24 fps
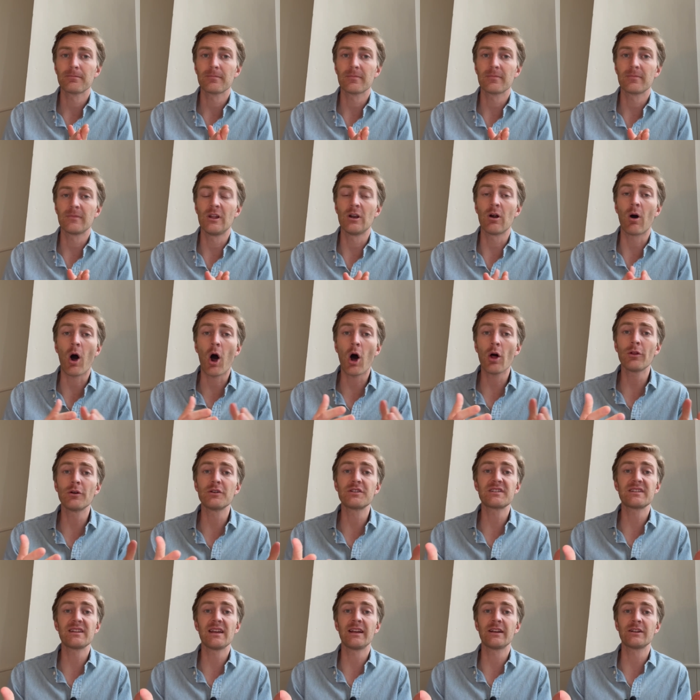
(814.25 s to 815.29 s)
You know, all those
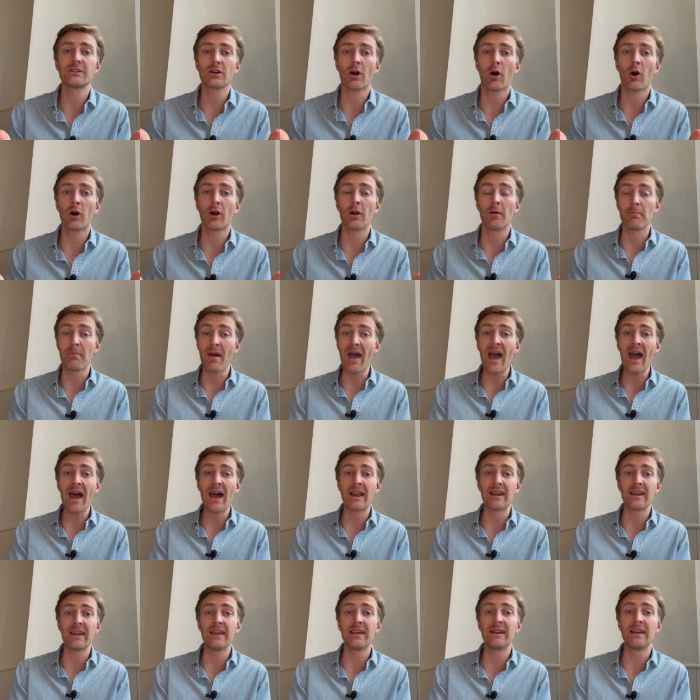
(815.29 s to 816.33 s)
things aren't
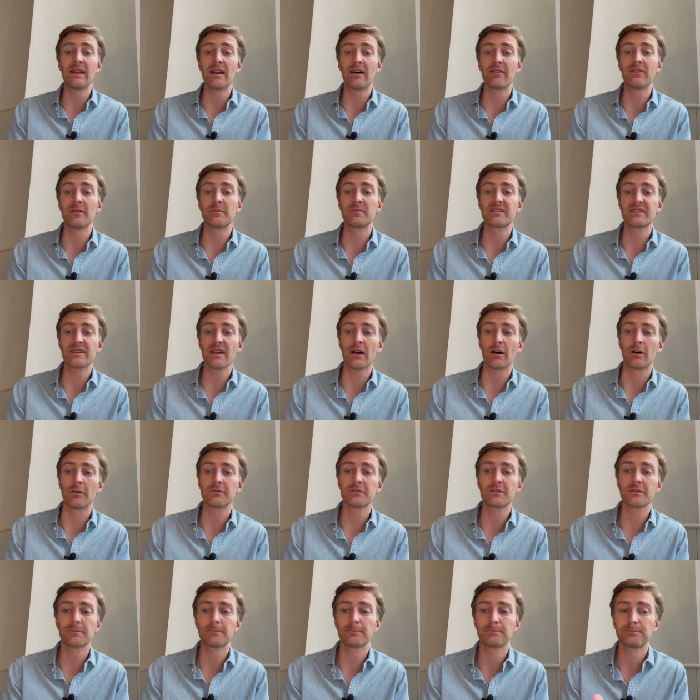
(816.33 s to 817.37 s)
bad in and of
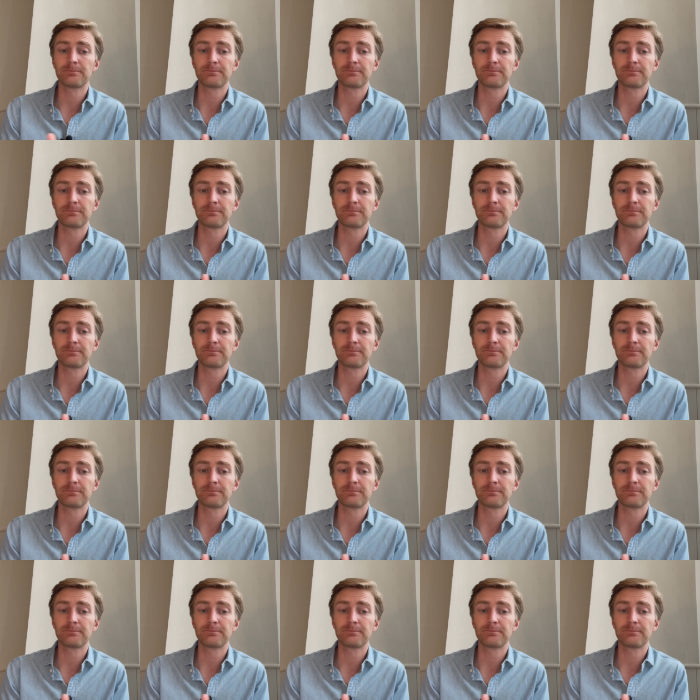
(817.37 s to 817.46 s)
themselves.